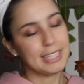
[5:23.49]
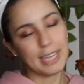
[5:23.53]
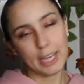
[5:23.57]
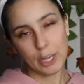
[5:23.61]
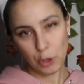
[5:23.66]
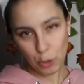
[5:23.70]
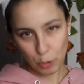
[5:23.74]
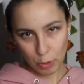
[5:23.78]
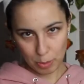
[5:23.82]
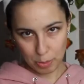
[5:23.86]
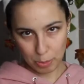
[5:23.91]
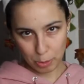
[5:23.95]

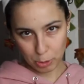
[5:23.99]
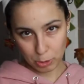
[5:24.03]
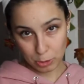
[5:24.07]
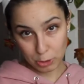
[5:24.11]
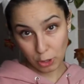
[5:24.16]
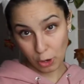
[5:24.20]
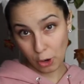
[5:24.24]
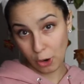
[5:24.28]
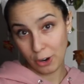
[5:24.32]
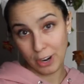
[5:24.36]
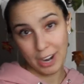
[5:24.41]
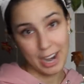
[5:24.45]
Tayto
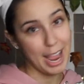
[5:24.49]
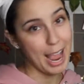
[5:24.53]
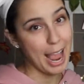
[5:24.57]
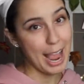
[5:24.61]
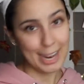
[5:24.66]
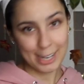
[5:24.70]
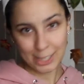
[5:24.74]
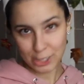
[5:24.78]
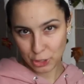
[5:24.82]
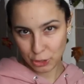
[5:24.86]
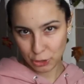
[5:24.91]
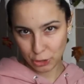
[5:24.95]
ripples are
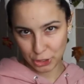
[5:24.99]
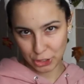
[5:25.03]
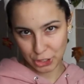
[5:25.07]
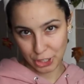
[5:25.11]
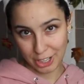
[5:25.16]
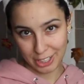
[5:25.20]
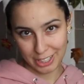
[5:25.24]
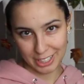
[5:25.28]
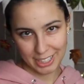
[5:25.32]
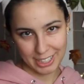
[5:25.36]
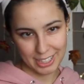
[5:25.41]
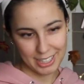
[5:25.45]
extra
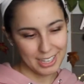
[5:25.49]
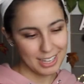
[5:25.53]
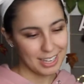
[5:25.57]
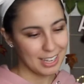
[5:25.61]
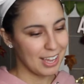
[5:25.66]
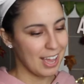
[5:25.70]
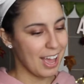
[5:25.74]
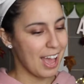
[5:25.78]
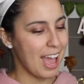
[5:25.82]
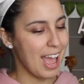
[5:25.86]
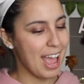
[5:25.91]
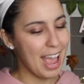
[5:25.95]
chunky,
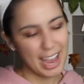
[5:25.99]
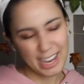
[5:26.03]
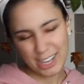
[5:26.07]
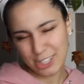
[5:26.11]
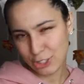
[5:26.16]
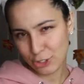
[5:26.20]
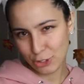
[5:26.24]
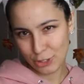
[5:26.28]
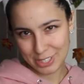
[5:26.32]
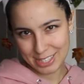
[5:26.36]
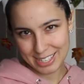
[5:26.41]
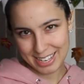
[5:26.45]

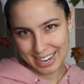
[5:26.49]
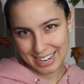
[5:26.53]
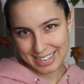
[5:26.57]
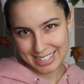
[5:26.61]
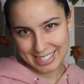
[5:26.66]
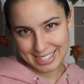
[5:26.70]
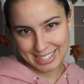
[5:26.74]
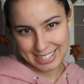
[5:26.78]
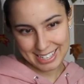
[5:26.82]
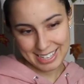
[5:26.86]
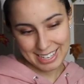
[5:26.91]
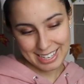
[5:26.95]
extra
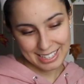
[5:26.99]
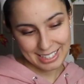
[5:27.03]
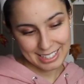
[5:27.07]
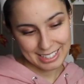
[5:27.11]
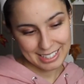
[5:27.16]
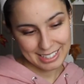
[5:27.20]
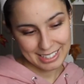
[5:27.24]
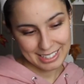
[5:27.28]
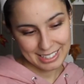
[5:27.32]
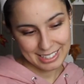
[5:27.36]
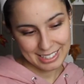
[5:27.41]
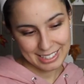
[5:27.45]
tasty.
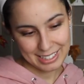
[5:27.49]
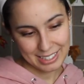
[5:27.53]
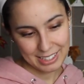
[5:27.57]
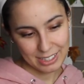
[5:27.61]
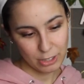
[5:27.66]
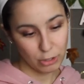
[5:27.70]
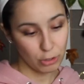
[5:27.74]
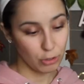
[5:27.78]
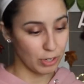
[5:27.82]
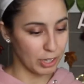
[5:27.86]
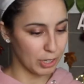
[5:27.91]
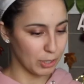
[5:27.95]

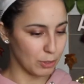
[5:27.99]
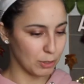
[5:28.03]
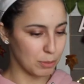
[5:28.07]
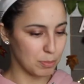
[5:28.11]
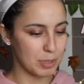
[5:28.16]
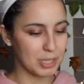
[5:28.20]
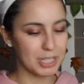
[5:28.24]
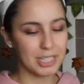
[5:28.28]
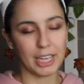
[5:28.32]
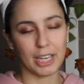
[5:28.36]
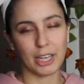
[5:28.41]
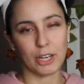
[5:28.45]
Crinkled
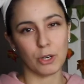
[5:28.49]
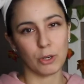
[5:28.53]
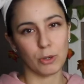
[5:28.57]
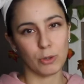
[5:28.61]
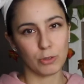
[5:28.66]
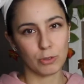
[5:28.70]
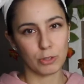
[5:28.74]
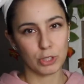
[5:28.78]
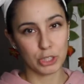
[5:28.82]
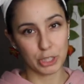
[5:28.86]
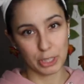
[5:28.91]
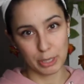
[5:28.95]
potato
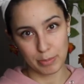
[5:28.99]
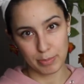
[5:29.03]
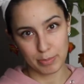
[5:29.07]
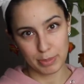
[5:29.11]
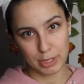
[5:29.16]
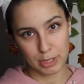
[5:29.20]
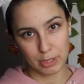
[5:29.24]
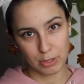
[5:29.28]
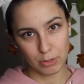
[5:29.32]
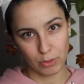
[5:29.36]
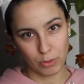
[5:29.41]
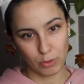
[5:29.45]

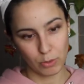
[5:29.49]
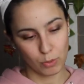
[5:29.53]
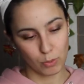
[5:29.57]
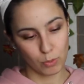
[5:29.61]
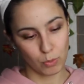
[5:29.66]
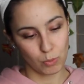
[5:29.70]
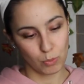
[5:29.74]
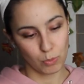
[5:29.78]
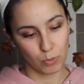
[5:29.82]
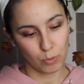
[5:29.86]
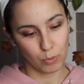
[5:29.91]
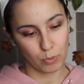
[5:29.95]
chips.
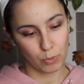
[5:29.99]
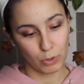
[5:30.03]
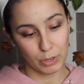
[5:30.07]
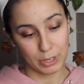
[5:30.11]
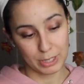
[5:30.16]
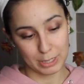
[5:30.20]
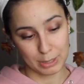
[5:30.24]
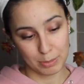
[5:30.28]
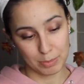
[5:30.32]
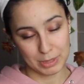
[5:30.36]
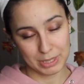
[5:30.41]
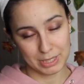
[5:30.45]

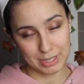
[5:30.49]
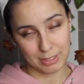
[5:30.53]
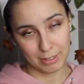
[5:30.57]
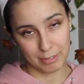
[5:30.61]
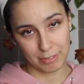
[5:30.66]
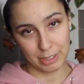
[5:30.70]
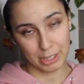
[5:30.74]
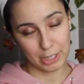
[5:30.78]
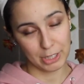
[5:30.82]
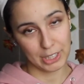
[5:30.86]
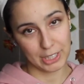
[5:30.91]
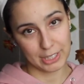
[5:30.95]
Crisps. I
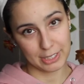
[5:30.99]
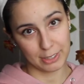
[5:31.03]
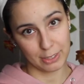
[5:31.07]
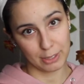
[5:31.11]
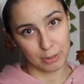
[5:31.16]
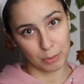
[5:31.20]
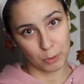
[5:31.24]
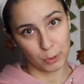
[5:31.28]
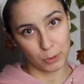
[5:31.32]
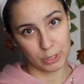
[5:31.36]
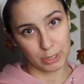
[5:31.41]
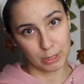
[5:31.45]
forget you guys call
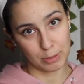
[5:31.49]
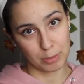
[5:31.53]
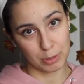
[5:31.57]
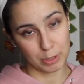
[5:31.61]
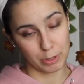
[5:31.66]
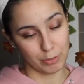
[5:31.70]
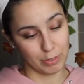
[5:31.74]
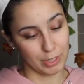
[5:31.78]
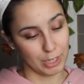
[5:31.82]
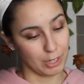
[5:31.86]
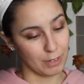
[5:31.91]
them crisps over